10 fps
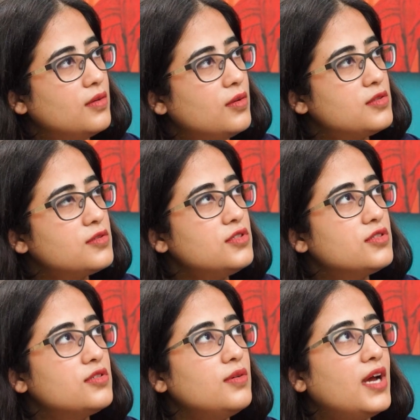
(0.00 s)
Also,
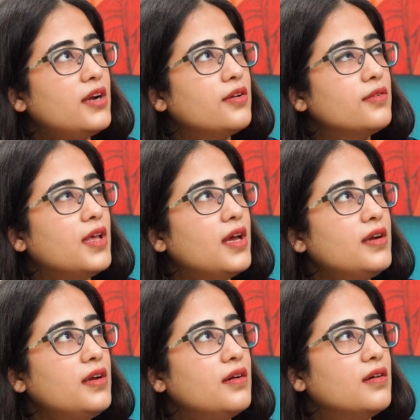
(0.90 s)
just to add to
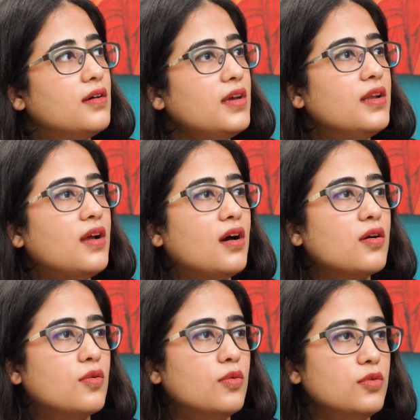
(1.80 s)
that, in our
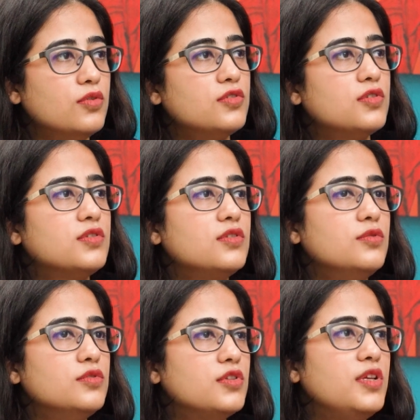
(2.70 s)
courses,
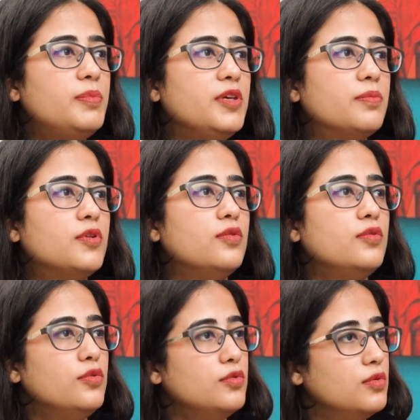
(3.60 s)
usually people
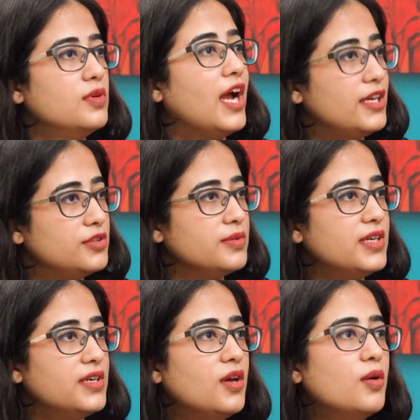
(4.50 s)
who do
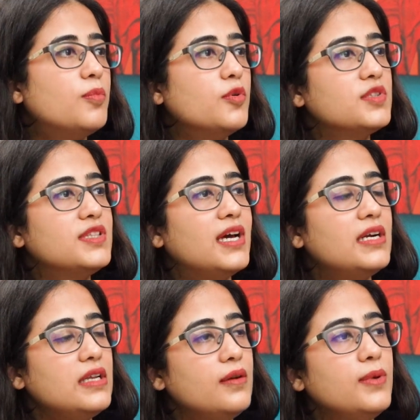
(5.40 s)
graduate, post
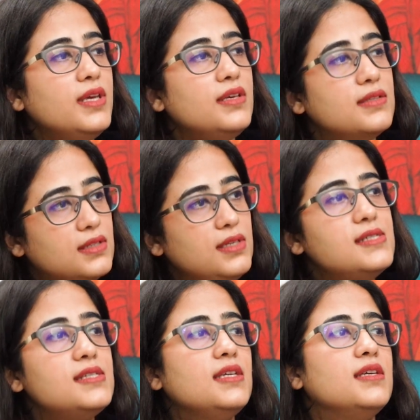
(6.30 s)
that we easily
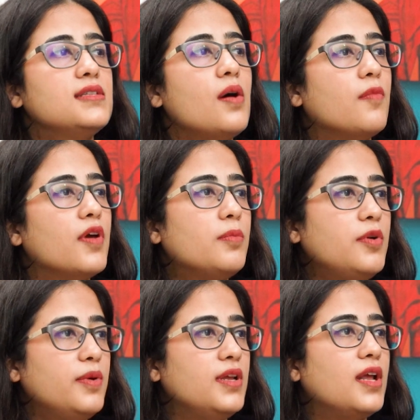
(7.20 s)
see somewhere
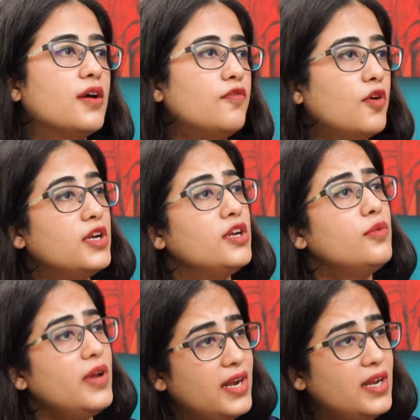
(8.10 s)
between like a 40
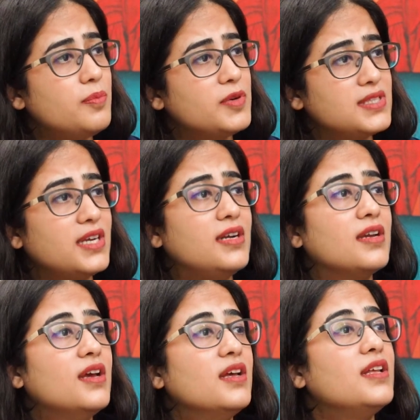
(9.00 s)
to 80%.
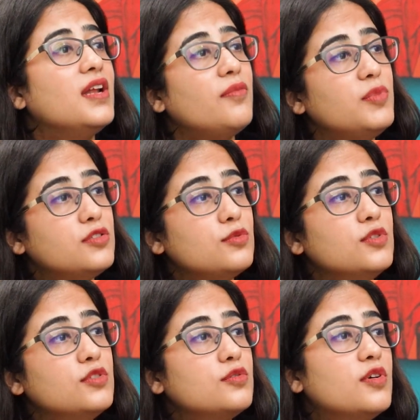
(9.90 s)
There have been
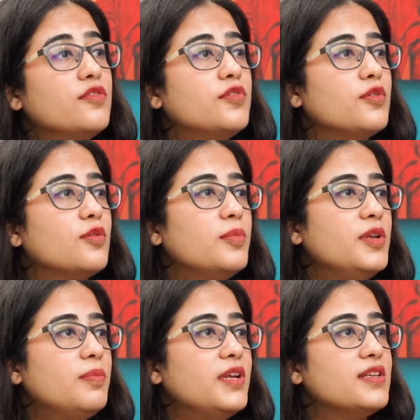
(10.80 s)
students who have
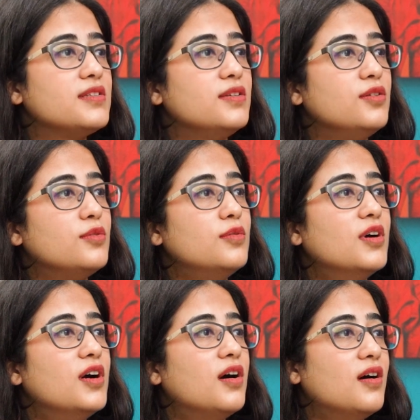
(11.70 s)
been placed into
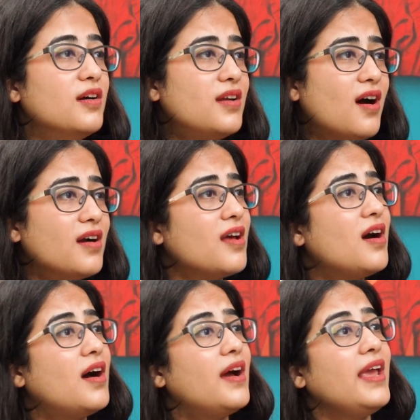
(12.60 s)

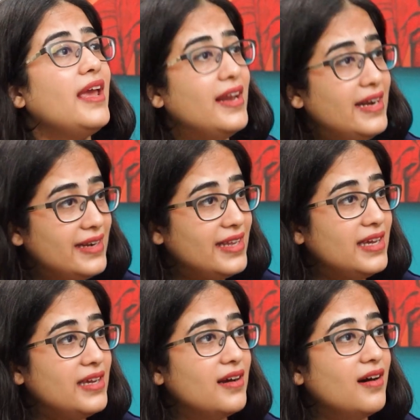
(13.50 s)
Tata,
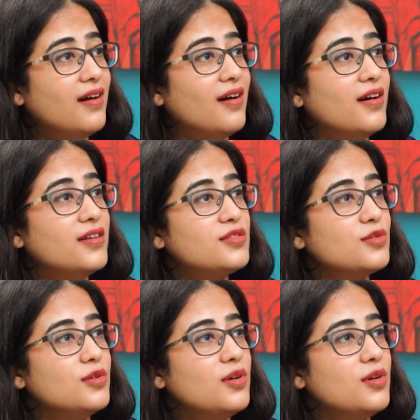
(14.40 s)
L&T. So